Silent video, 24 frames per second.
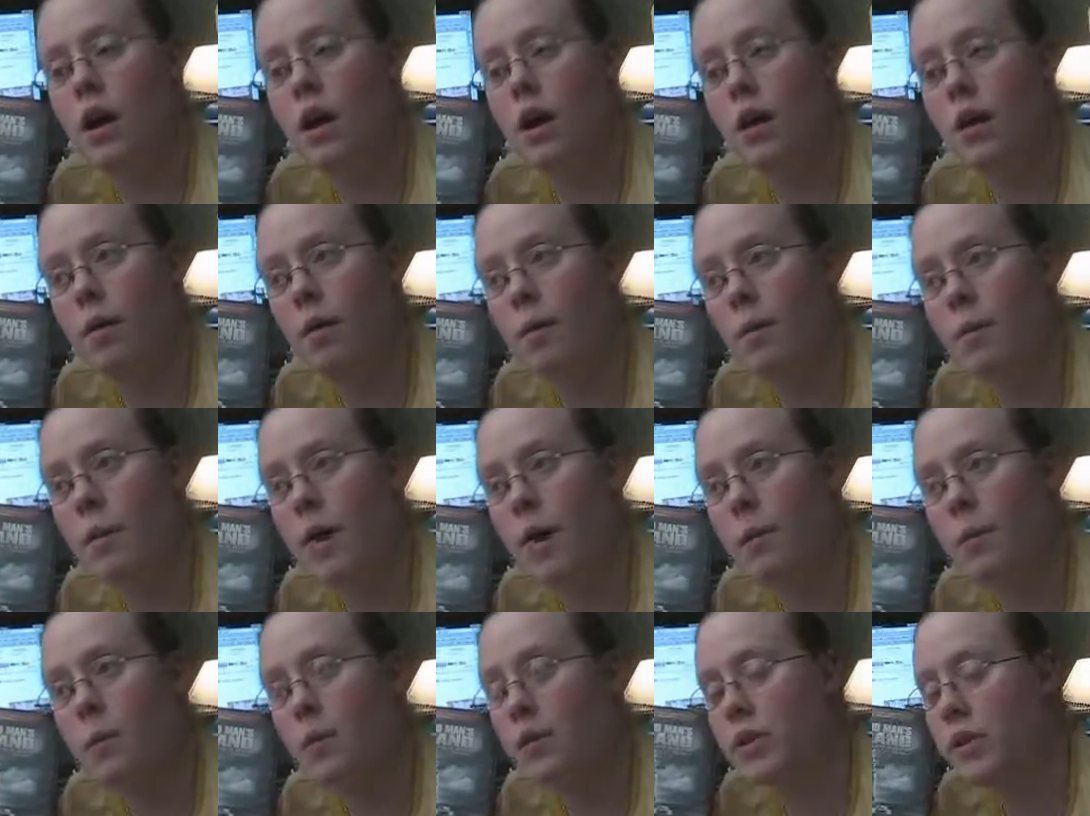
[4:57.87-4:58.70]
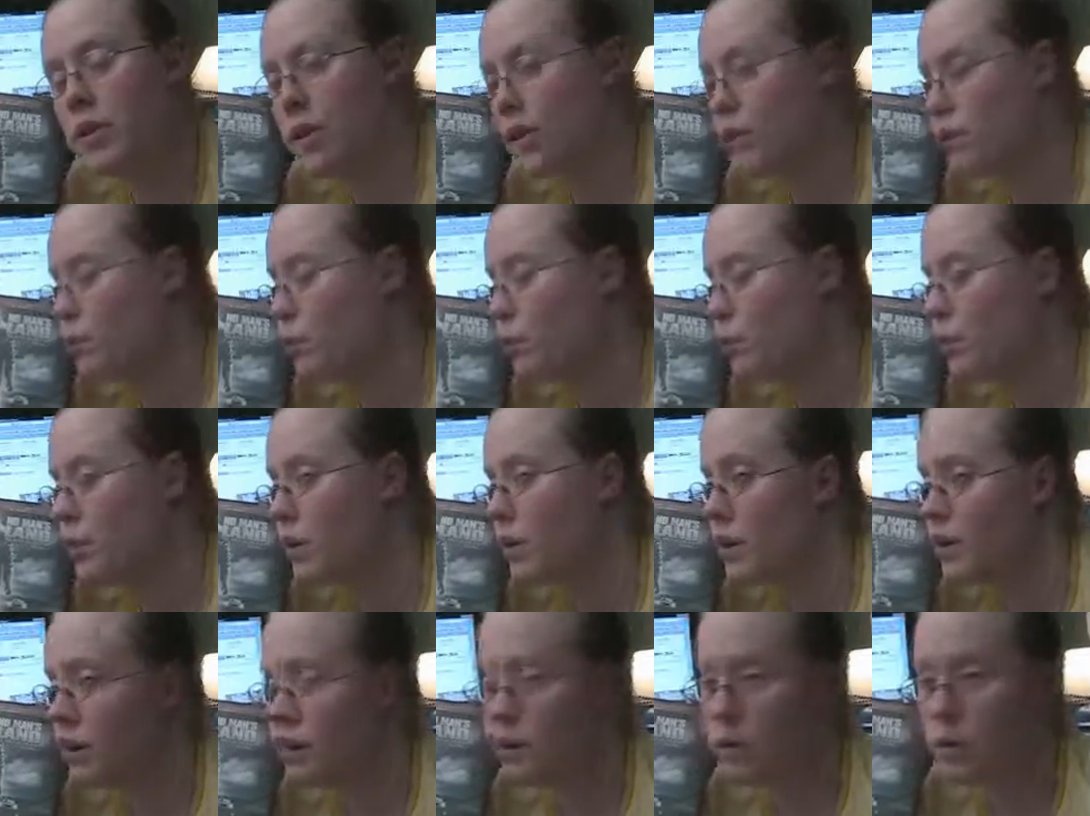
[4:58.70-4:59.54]
I'm only going to ruin
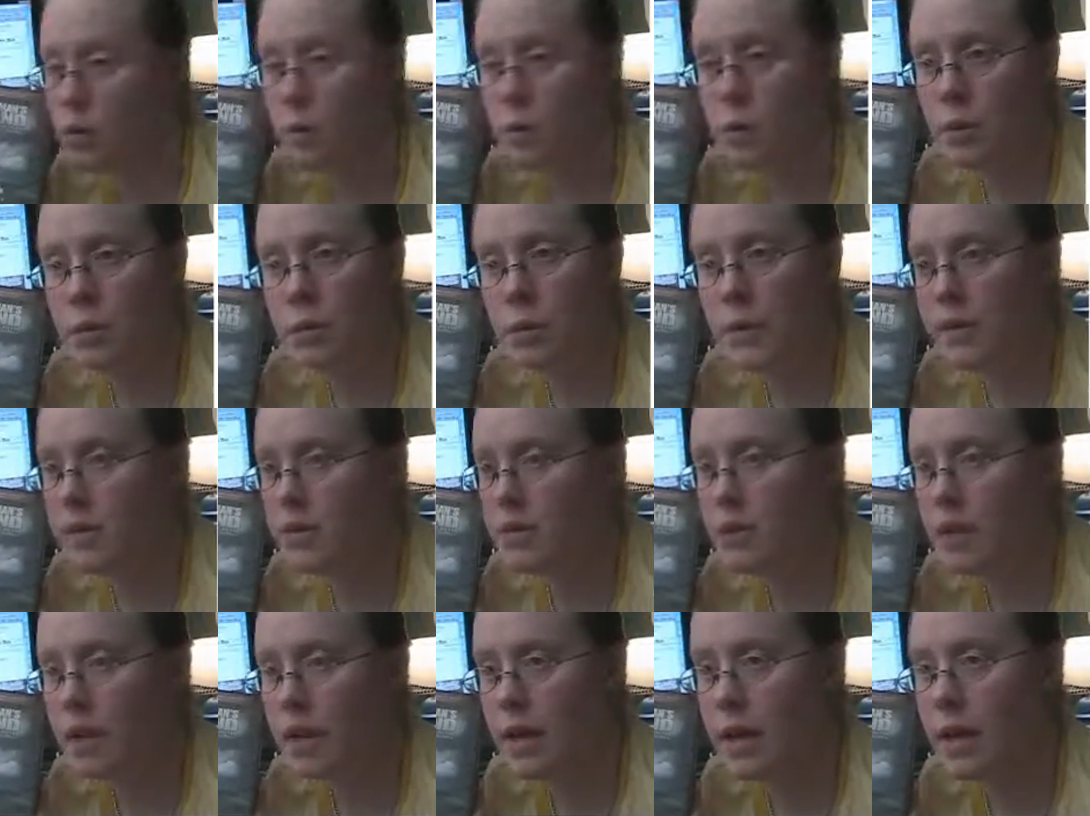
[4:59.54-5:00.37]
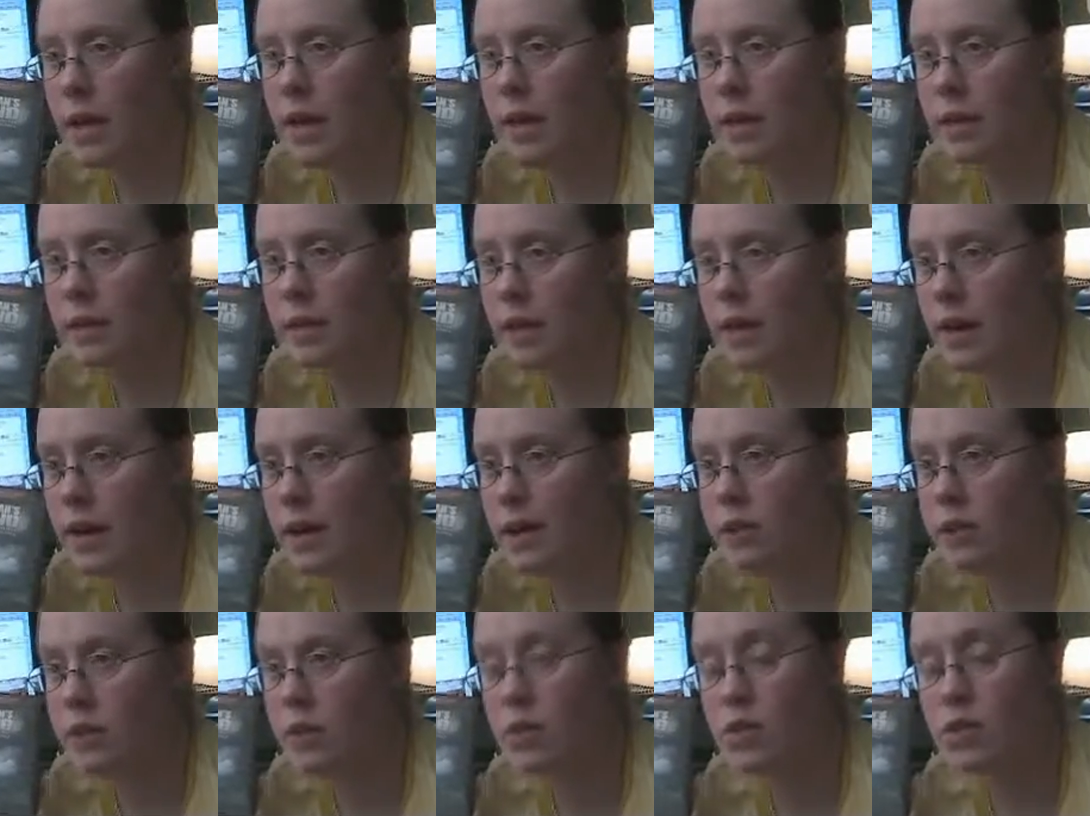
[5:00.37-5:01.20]
it a little bit by saying
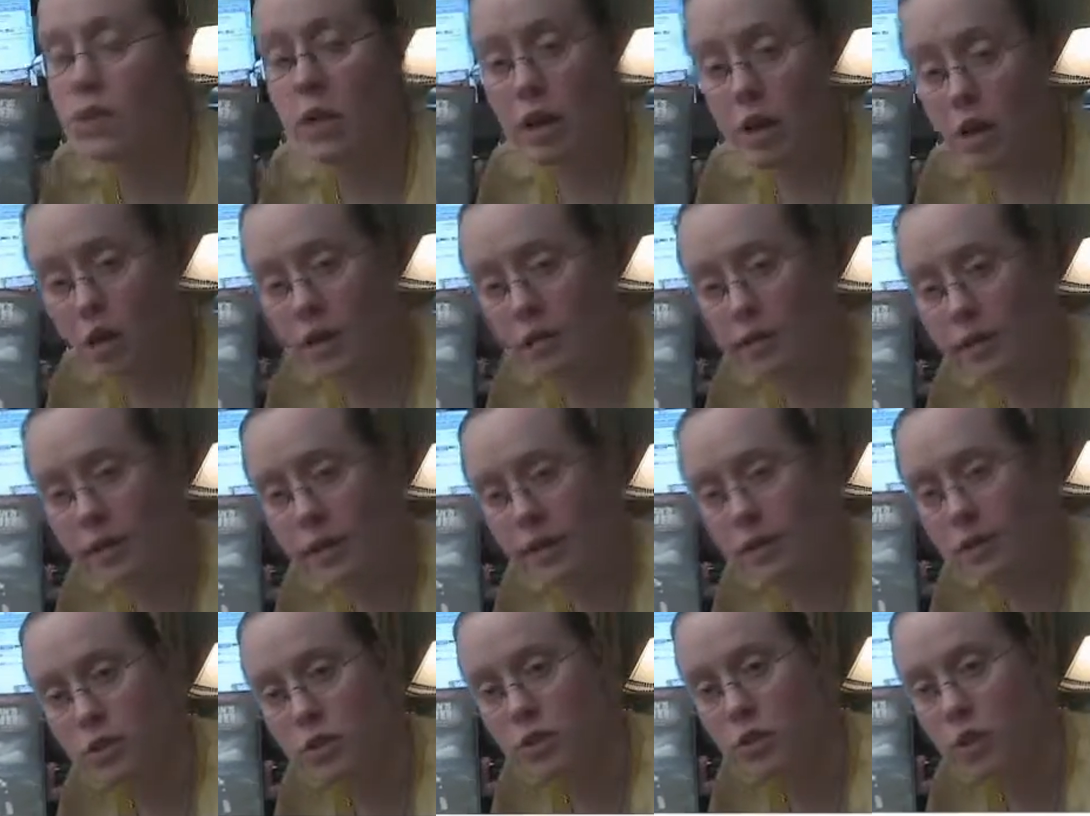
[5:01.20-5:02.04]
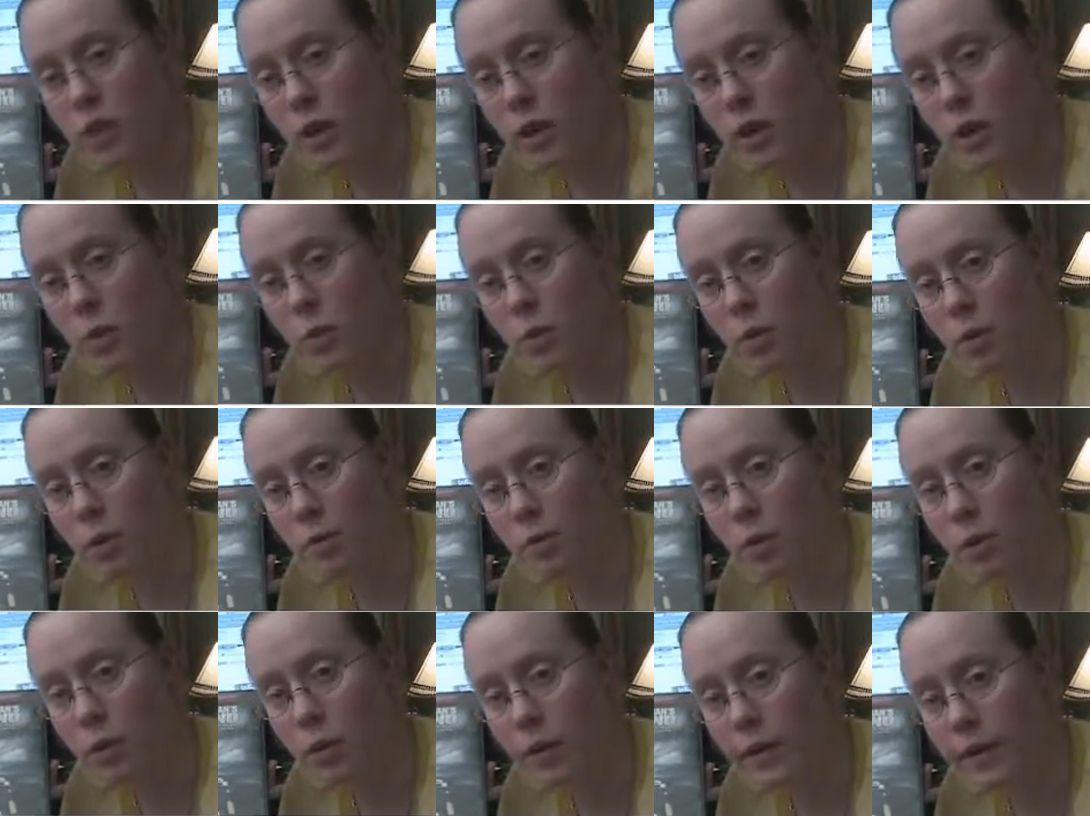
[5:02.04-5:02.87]
that the sheriff gets shot at
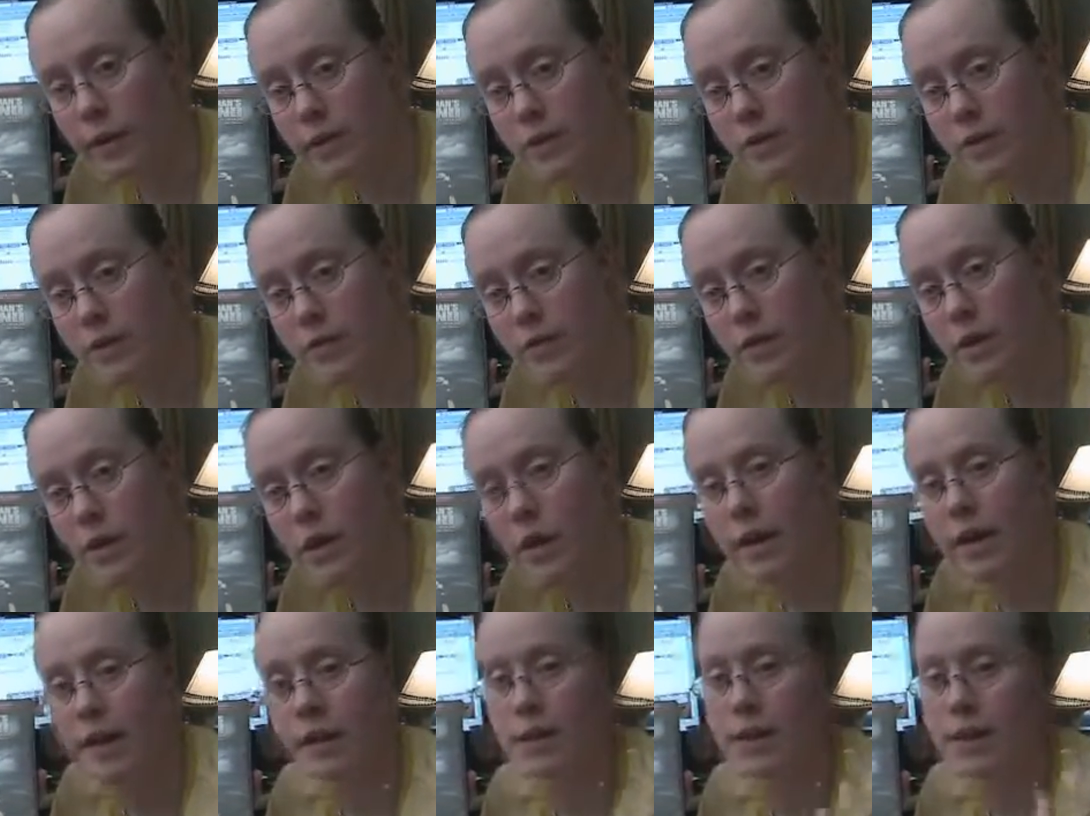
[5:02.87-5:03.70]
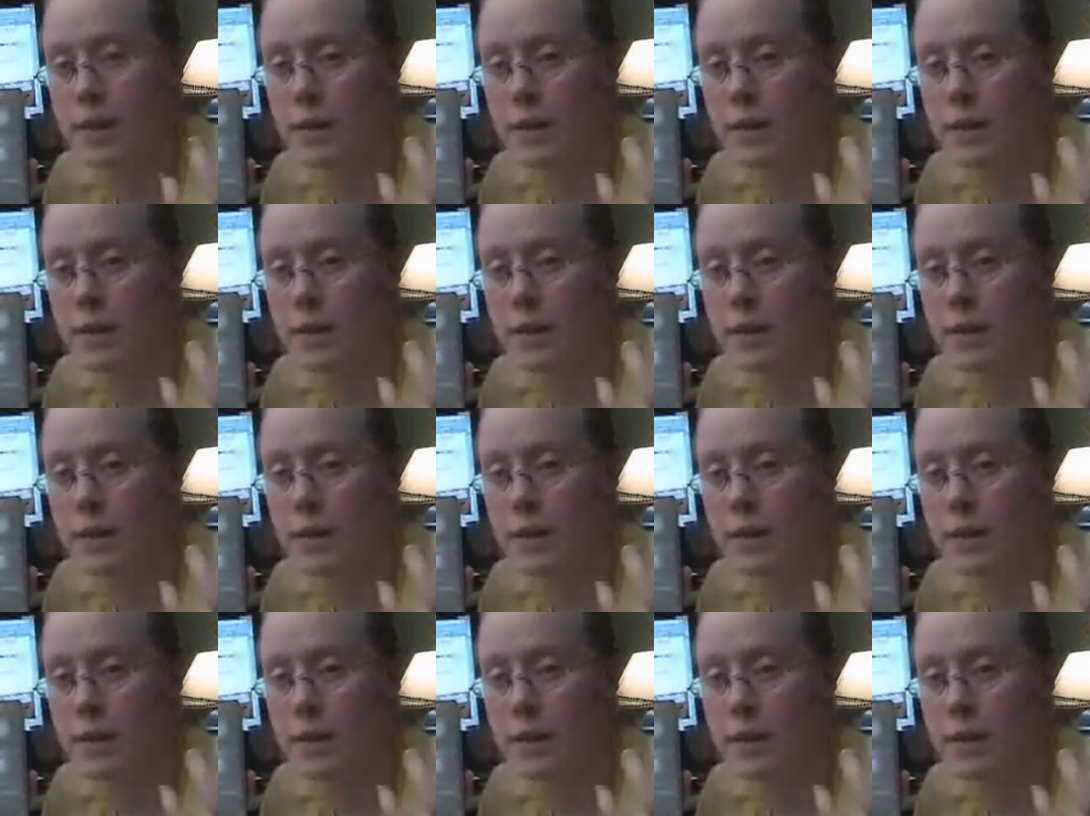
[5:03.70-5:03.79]
one point and he